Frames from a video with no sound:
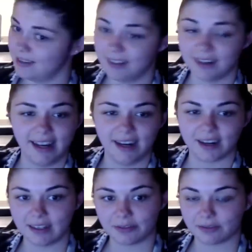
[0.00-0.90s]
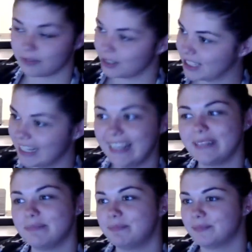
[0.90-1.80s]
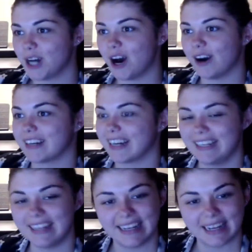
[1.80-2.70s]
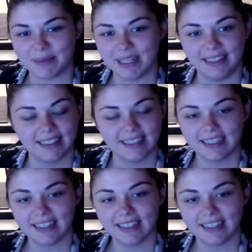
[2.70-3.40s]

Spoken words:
you hear a French Canadian talk, and I mean,